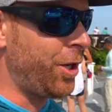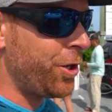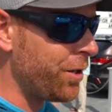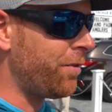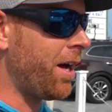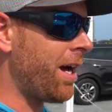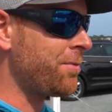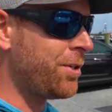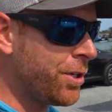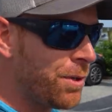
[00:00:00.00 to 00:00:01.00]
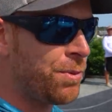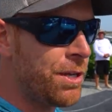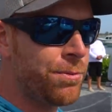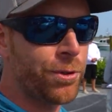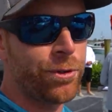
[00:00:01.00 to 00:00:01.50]
good vibes, good
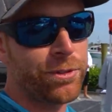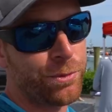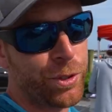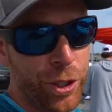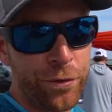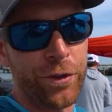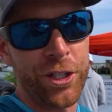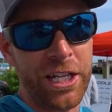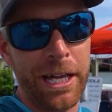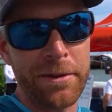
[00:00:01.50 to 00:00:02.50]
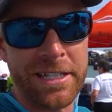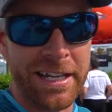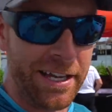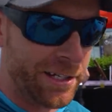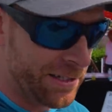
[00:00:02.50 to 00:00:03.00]
people, some good fish came to the
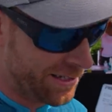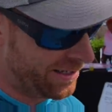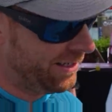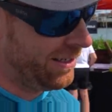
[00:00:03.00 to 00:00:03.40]
scales.